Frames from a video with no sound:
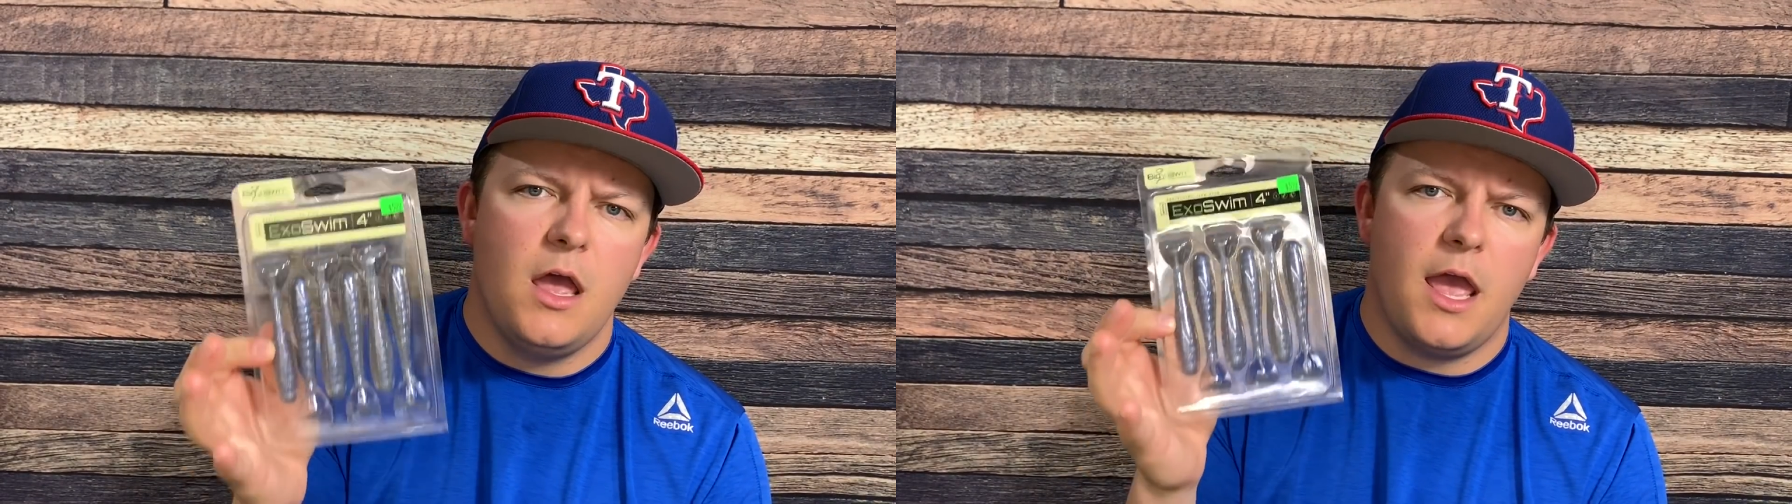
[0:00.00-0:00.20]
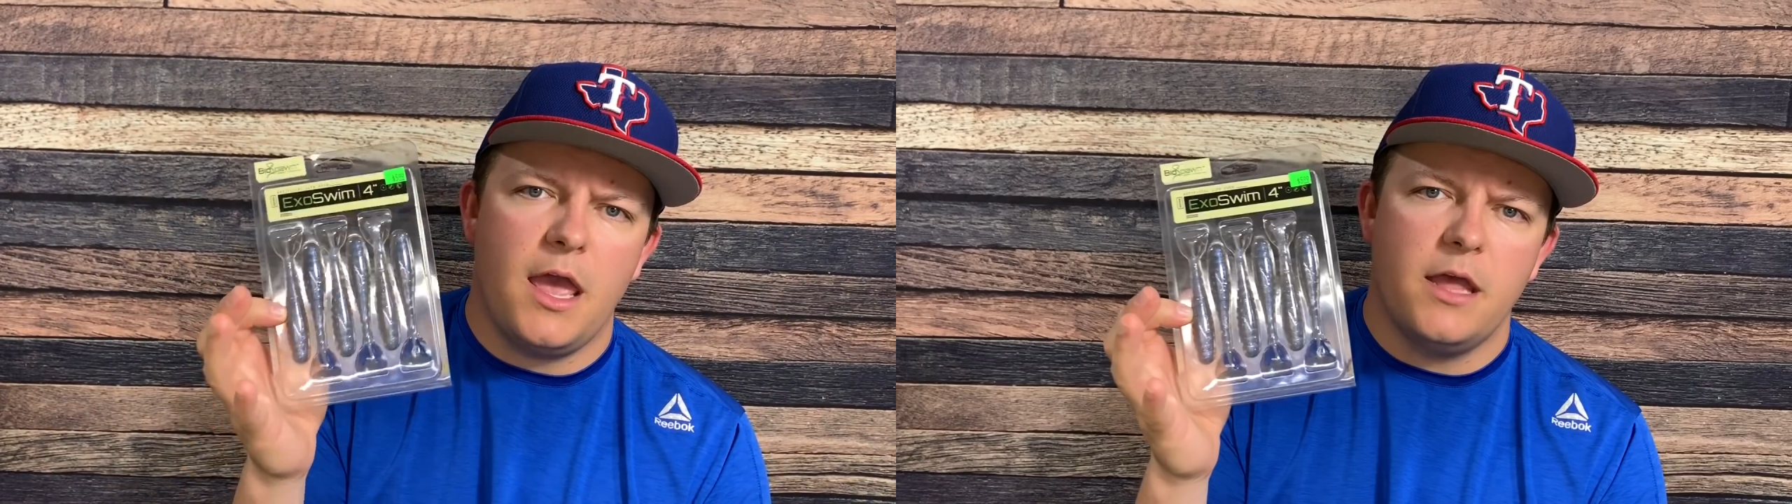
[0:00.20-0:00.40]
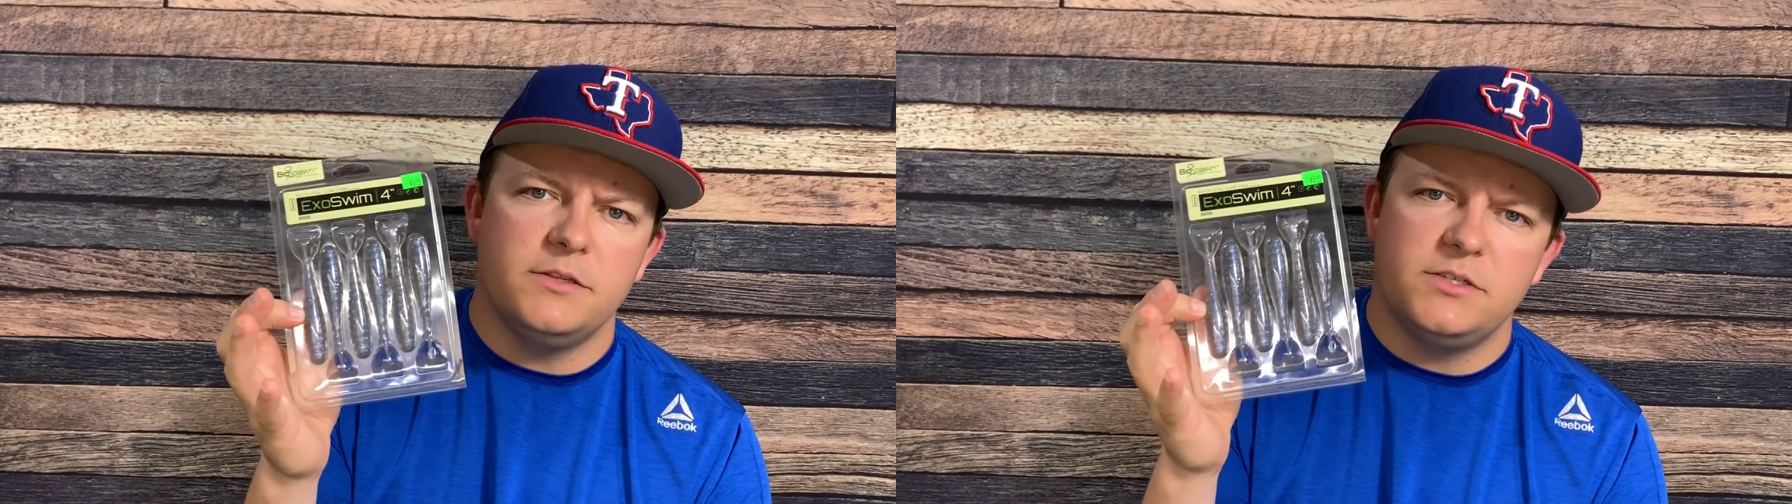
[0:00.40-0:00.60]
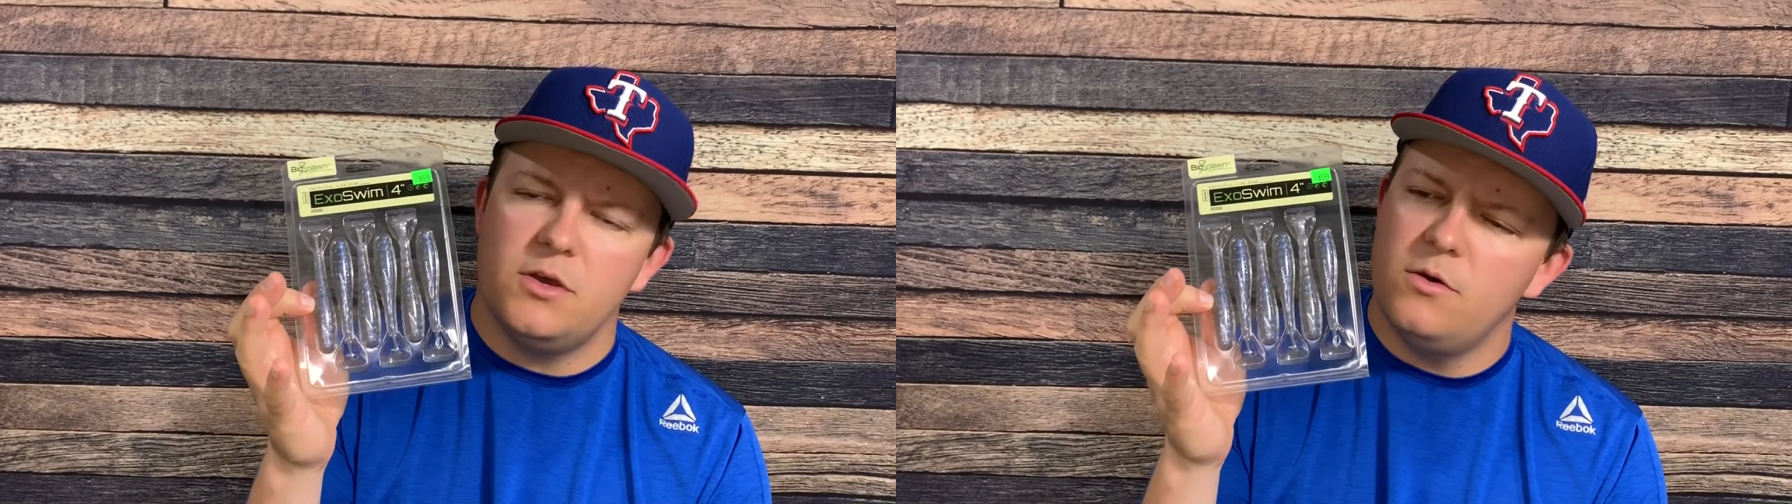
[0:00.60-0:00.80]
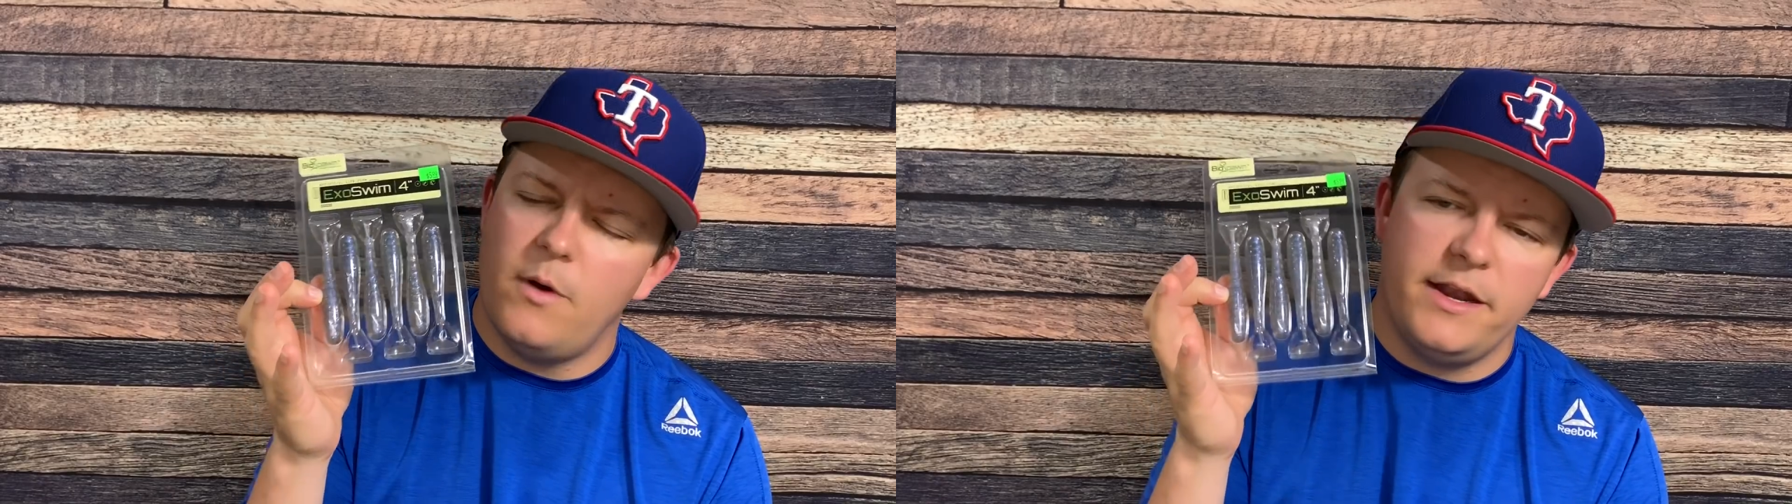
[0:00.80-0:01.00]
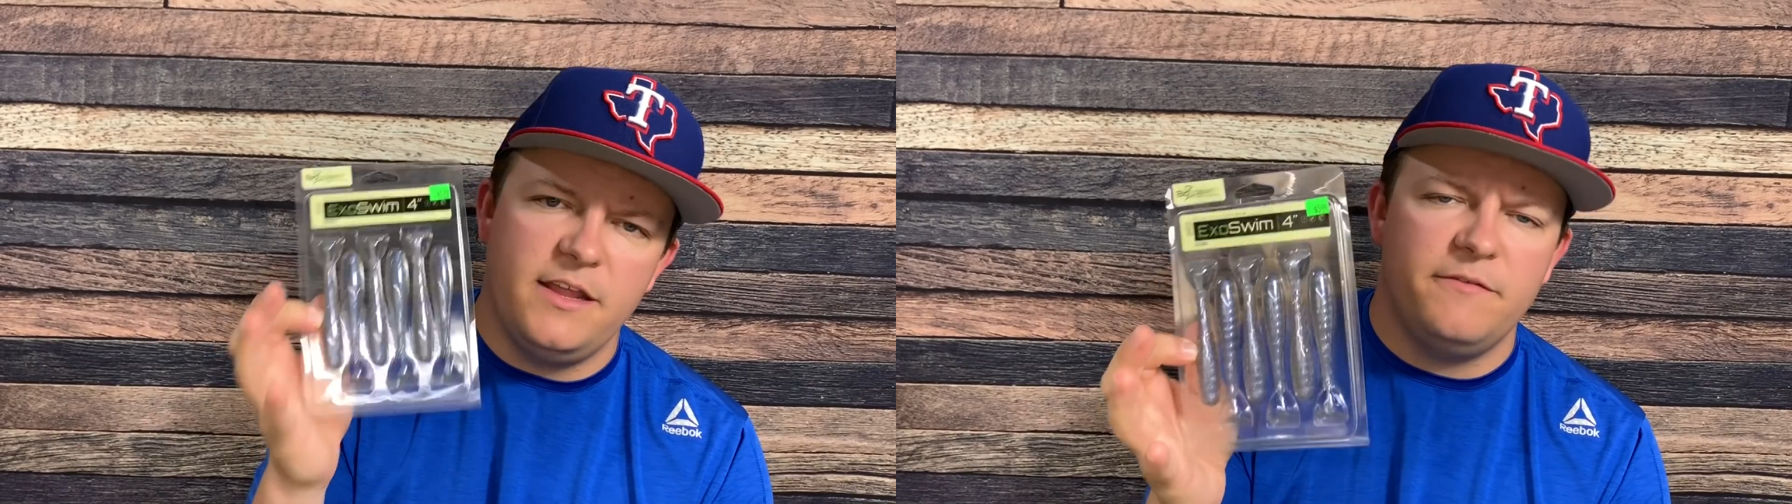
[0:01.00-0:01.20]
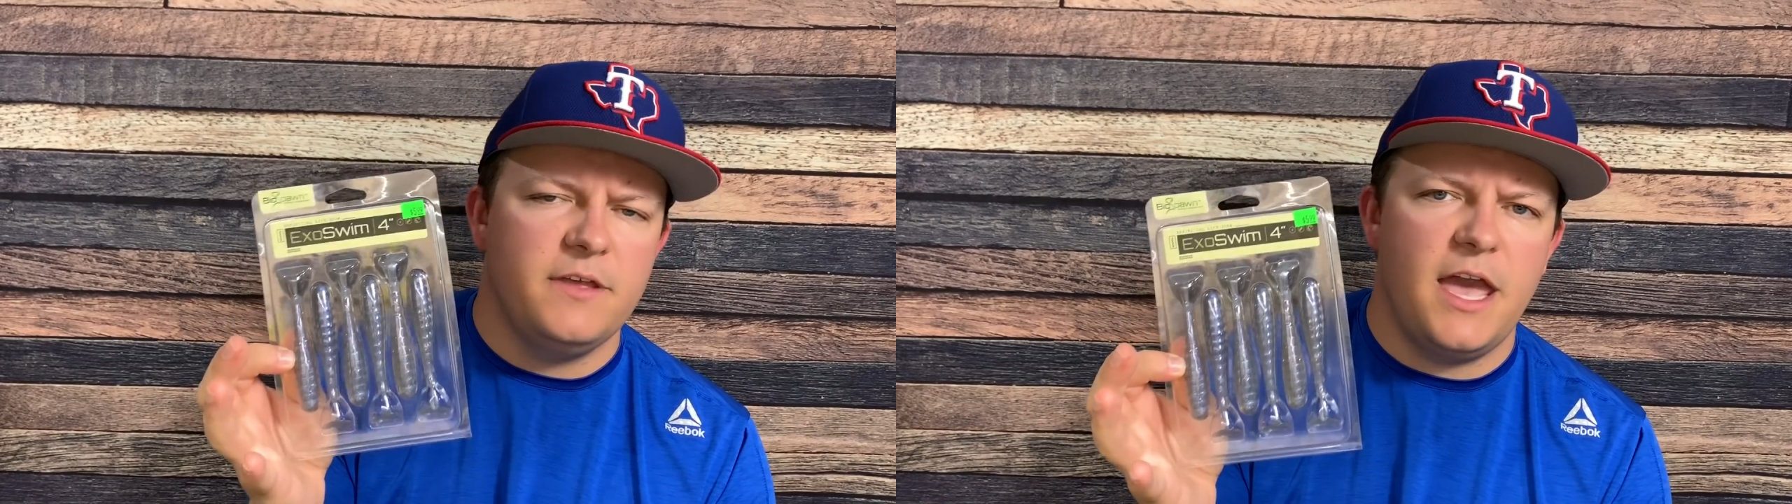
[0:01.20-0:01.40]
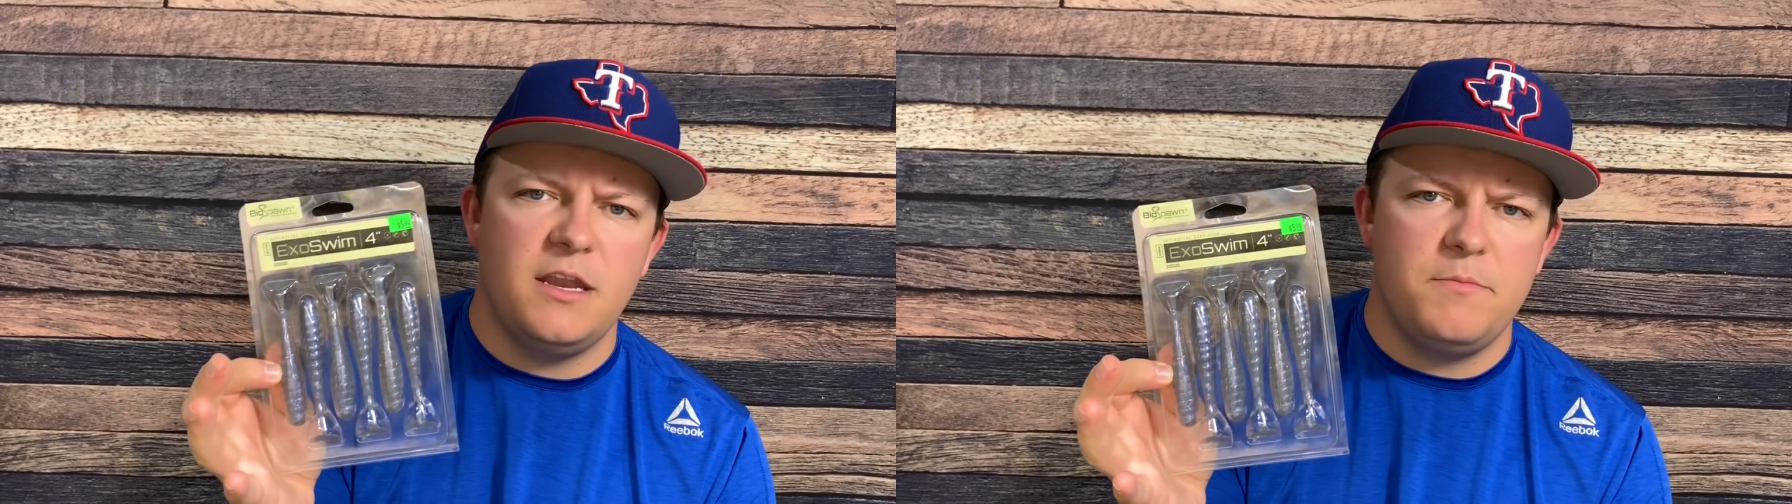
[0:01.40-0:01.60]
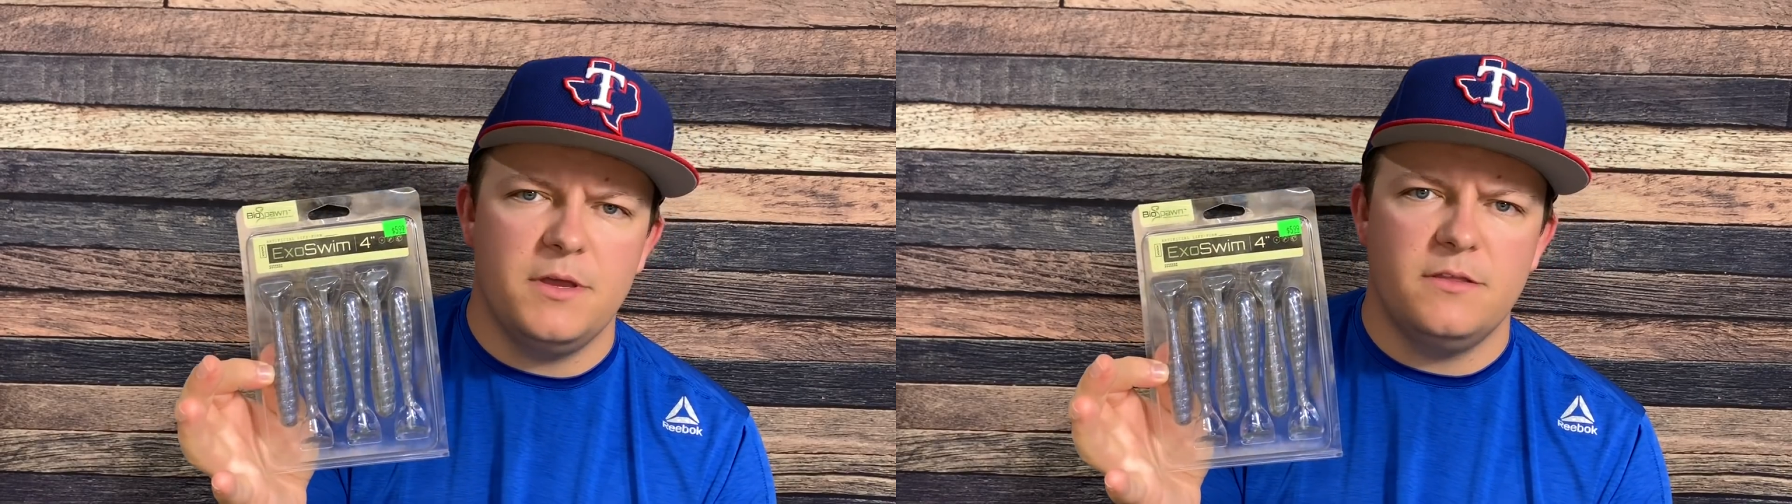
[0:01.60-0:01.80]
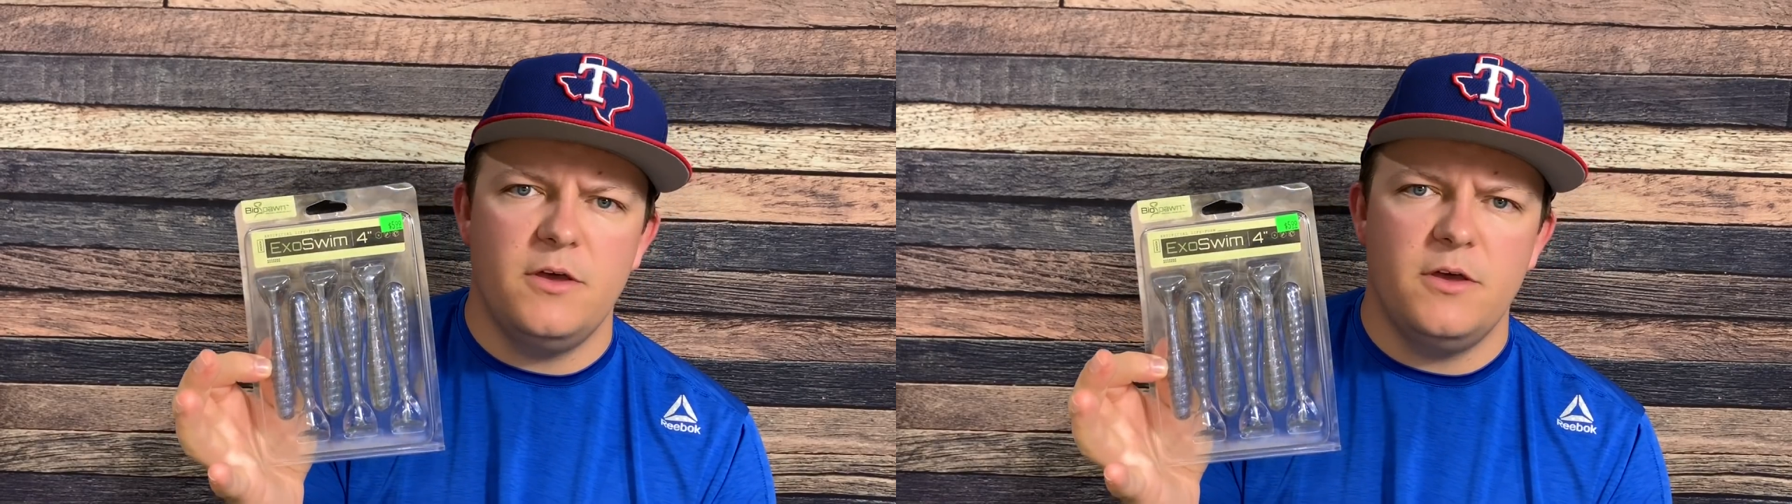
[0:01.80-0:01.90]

and so I definitely had to pick